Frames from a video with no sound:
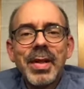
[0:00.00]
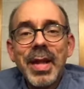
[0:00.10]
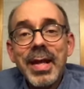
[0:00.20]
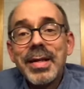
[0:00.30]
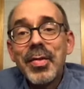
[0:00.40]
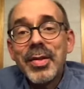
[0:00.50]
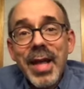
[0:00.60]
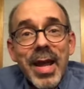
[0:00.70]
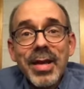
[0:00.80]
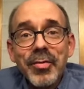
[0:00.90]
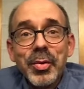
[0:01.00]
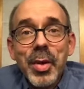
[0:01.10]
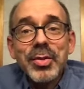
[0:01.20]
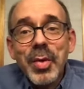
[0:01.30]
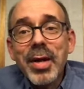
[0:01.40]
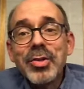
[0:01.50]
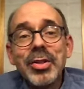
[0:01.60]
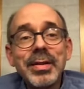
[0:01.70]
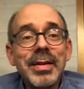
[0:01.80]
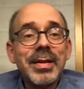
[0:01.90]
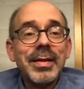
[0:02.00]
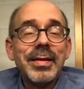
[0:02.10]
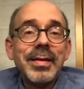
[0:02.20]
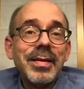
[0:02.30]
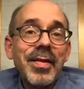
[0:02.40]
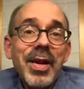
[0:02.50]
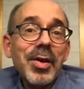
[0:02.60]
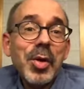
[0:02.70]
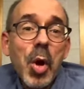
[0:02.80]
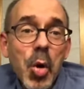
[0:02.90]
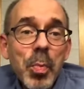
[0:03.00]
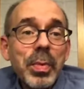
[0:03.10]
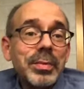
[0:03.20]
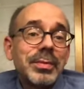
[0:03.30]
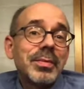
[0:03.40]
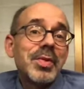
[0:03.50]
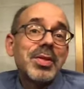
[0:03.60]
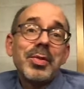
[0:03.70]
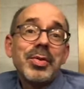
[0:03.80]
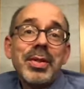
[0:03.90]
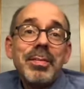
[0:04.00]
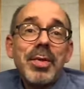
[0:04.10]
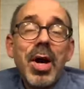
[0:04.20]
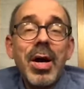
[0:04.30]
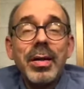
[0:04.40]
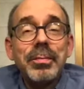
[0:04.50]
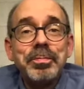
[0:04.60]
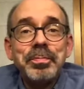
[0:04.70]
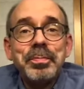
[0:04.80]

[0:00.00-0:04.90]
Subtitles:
Late in the day of the resurrection, their hope still seemed gone.